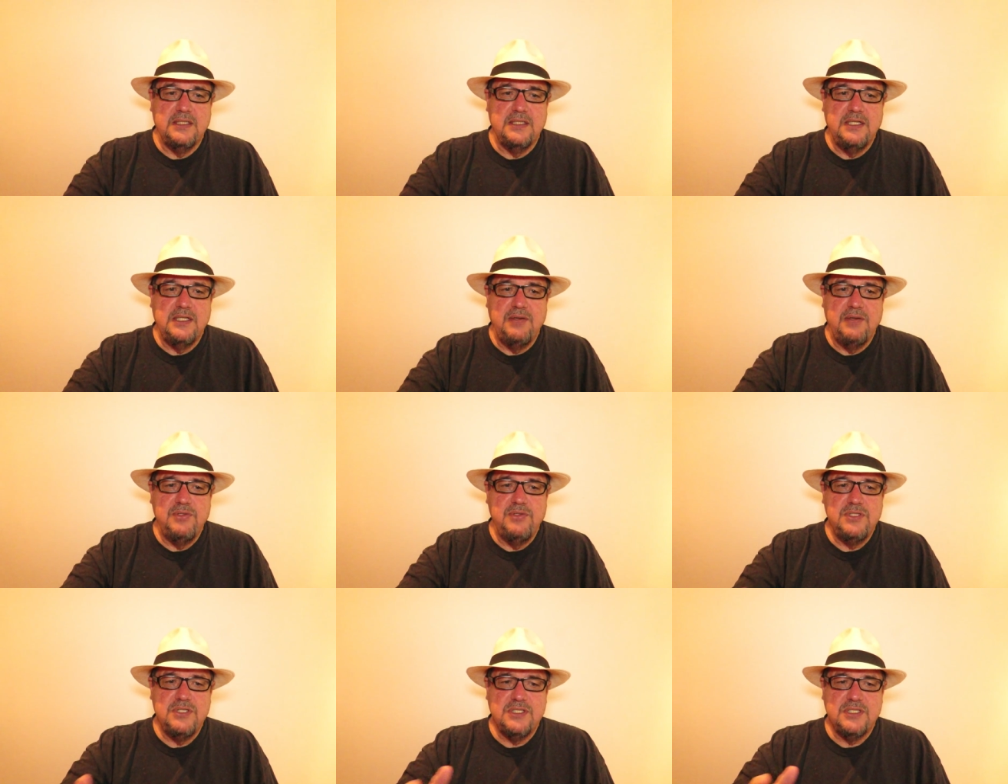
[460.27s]
He
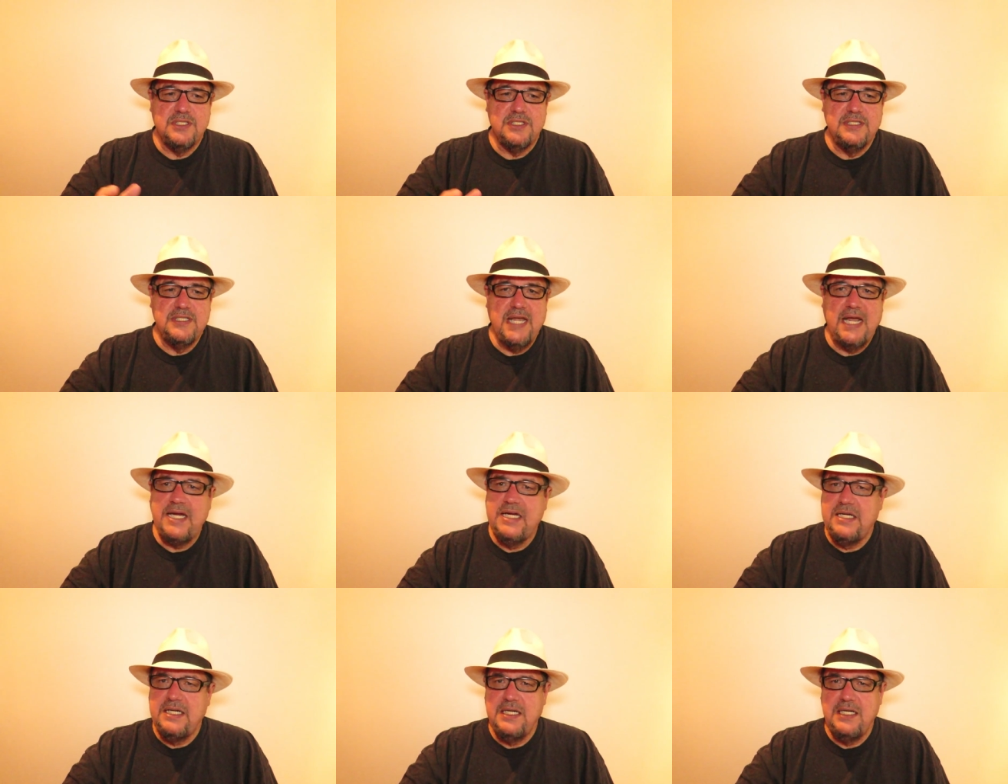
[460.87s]
was
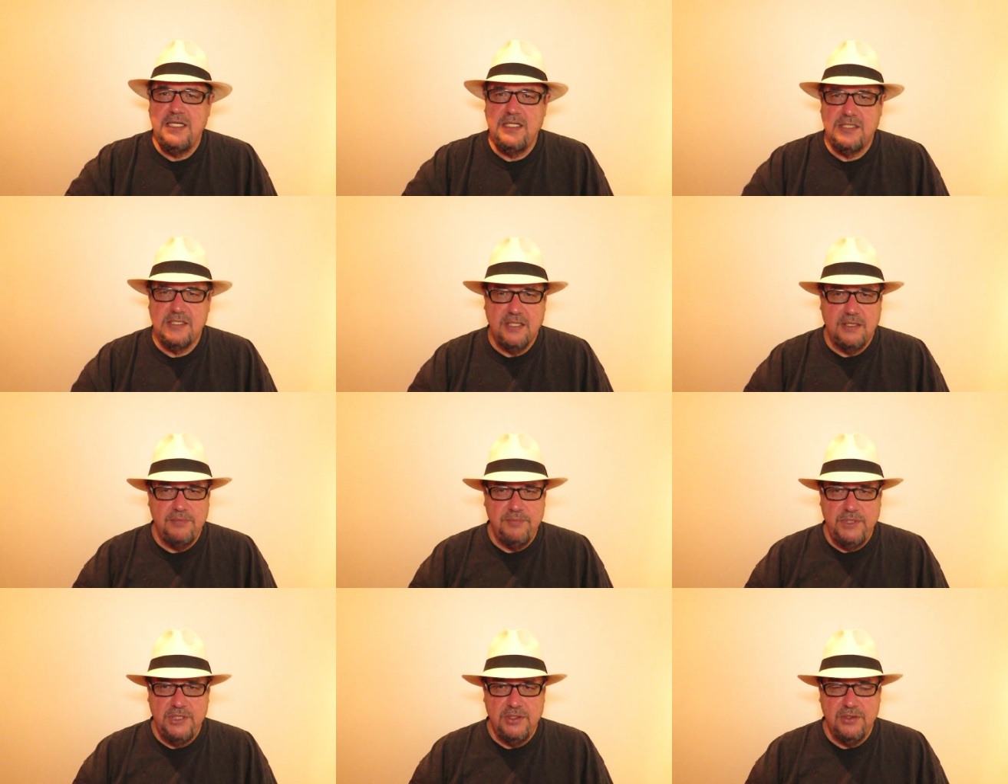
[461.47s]
90
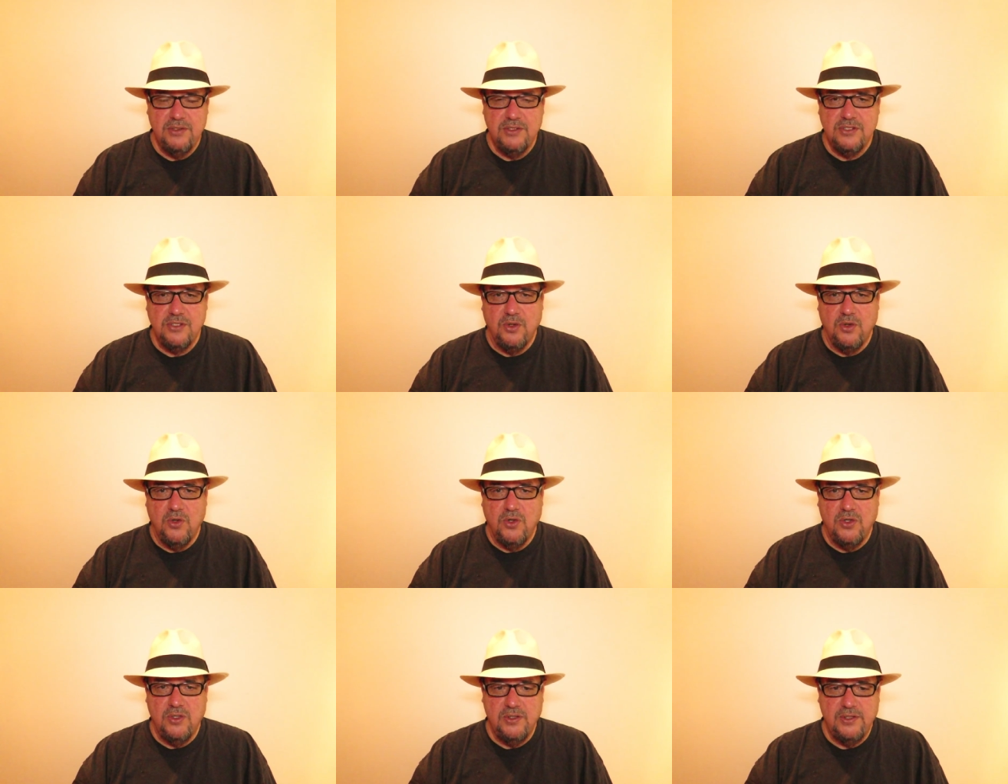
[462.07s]
some years
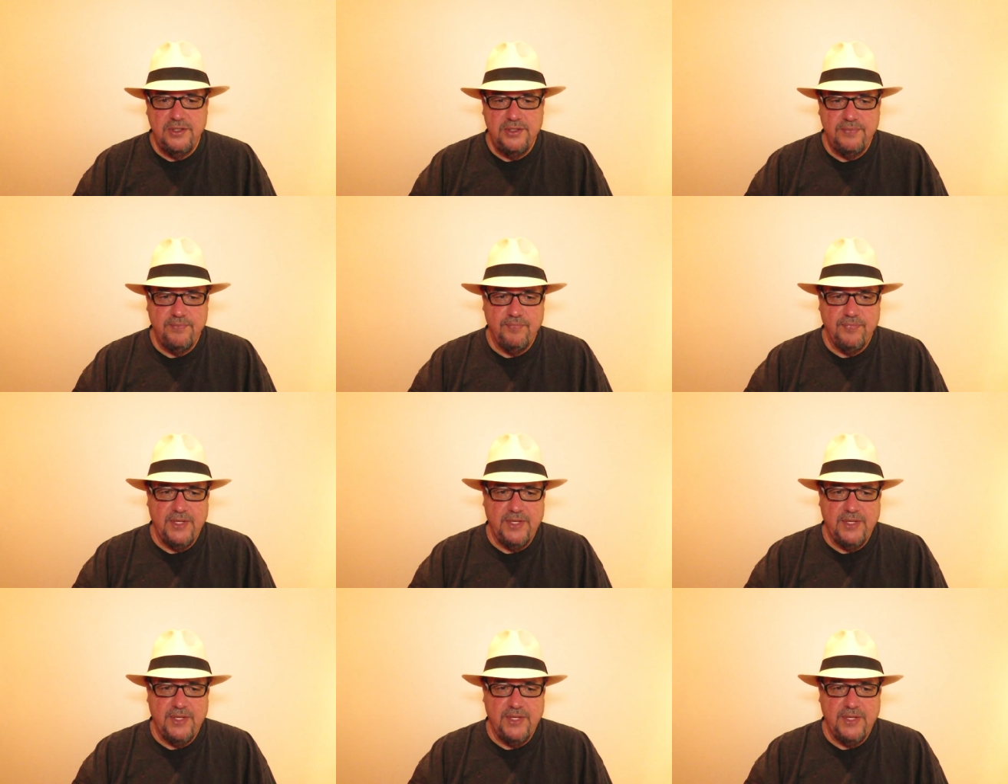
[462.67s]
old.